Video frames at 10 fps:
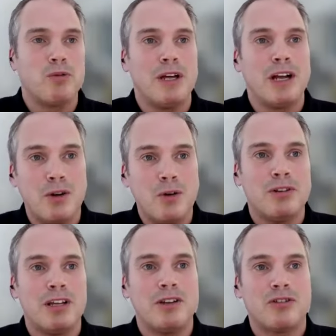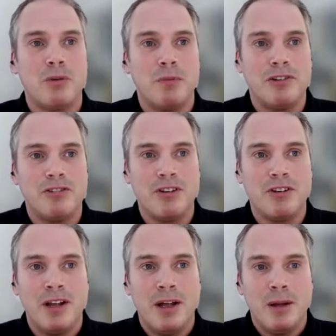to include in your
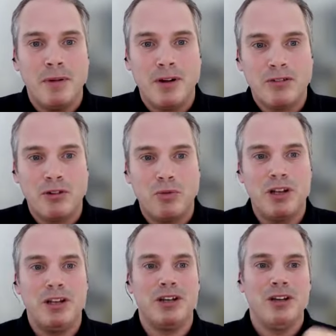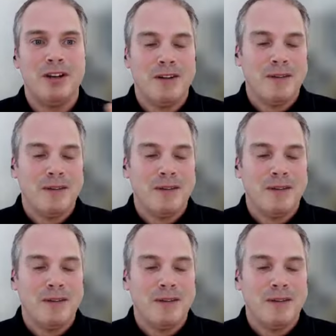submission, because it's really,